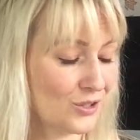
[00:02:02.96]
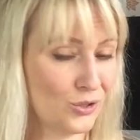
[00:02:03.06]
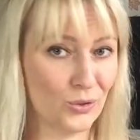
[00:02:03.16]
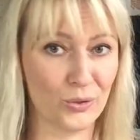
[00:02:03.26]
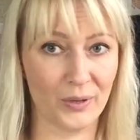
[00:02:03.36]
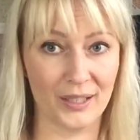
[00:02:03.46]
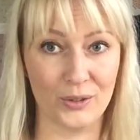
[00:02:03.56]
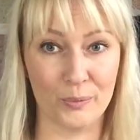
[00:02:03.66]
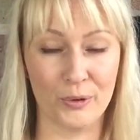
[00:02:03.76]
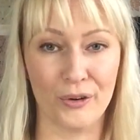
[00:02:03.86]
to create
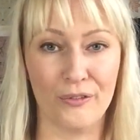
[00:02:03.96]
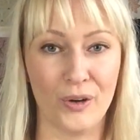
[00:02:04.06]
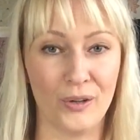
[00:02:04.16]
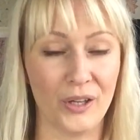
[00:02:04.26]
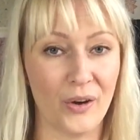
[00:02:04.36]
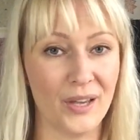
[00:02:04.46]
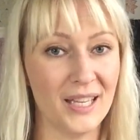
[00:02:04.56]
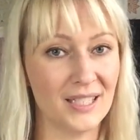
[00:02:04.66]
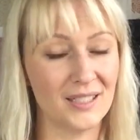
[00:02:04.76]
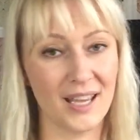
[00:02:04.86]
your portfolio,
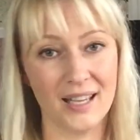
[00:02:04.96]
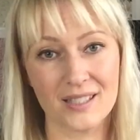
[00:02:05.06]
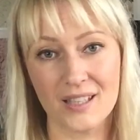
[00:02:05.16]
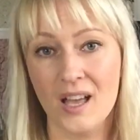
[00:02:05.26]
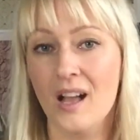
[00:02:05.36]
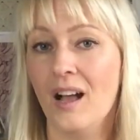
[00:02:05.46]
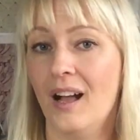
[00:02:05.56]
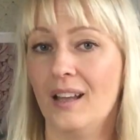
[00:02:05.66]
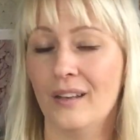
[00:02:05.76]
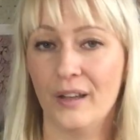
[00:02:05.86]
it takes
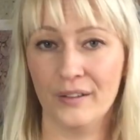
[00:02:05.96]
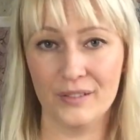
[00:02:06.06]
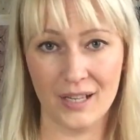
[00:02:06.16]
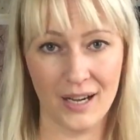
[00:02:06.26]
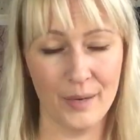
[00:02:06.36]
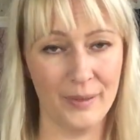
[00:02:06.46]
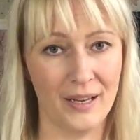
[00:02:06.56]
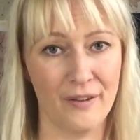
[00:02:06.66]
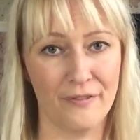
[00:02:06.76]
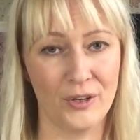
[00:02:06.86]
a lot of time and
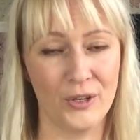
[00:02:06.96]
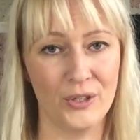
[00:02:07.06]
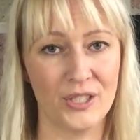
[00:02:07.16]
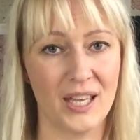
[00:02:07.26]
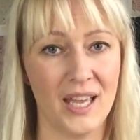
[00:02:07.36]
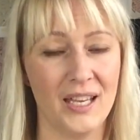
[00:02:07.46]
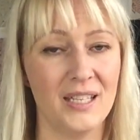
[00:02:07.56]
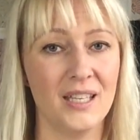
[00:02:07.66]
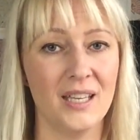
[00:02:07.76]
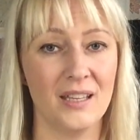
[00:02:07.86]
effort,
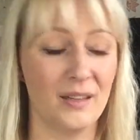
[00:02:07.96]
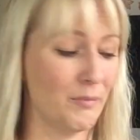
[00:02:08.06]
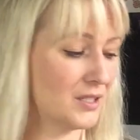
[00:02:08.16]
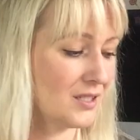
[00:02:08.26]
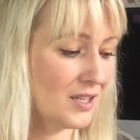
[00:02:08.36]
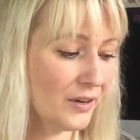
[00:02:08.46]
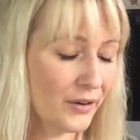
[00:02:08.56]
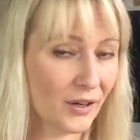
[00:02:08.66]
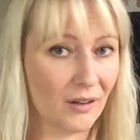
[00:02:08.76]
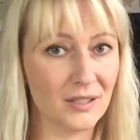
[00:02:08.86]
and the
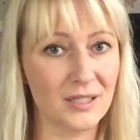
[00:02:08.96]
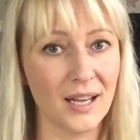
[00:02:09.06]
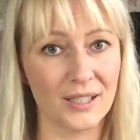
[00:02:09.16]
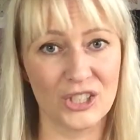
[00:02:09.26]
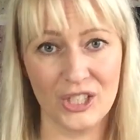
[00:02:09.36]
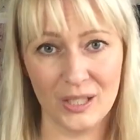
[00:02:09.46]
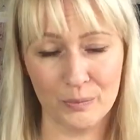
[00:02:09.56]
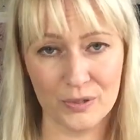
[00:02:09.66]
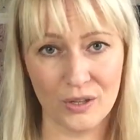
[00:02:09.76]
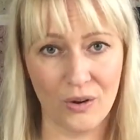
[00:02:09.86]
material is not
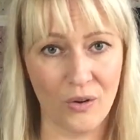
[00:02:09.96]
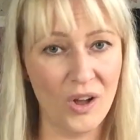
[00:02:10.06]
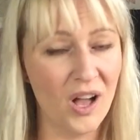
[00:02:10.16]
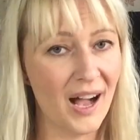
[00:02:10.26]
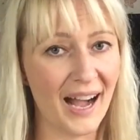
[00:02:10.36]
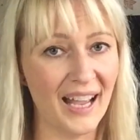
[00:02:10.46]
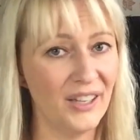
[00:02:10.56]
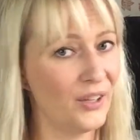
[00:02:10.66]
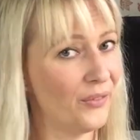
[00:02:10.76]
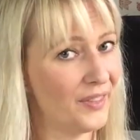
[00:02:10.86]
cheap, so I
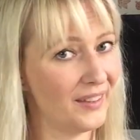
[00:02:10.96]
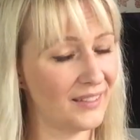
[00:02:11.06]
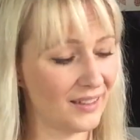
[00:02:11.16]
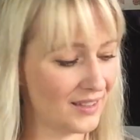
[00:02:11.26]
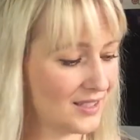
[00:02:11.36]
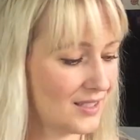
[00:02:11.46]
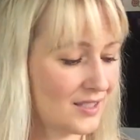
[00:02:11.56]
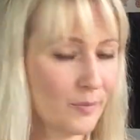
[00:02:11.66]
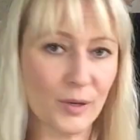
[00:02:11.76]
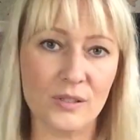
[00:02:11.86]
don't think that this is
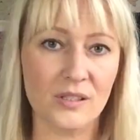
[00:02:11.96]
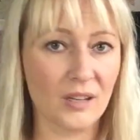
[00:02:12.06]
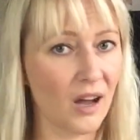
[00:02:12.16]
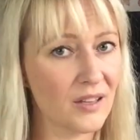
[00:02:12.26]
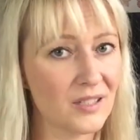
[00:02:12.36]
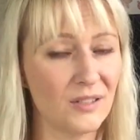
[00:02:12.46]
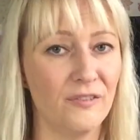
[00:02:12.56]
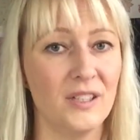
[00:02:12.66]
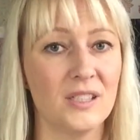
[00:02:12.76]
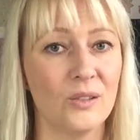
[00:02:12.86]
the most
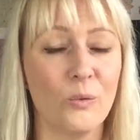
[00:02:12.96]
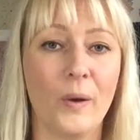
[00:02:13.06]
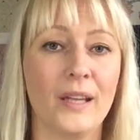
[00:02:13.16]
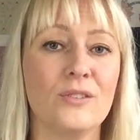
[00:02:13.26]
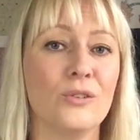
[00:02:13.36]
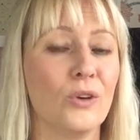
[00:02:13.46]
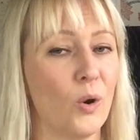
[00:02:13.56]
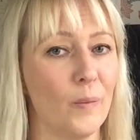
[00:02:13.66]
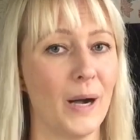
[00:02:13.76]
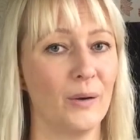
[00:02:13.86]
cost-efficient way to
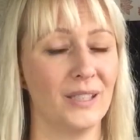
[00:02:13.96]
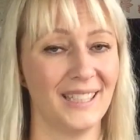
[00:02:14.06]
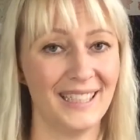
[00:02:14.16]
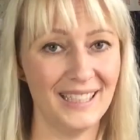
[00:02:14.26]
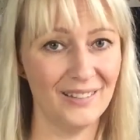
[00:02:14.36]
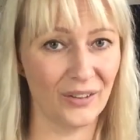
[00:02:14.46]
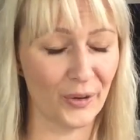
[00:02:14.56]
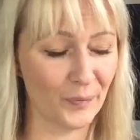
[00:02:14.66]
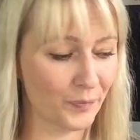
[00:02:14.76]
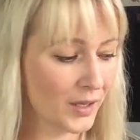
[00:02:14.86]
go about it either.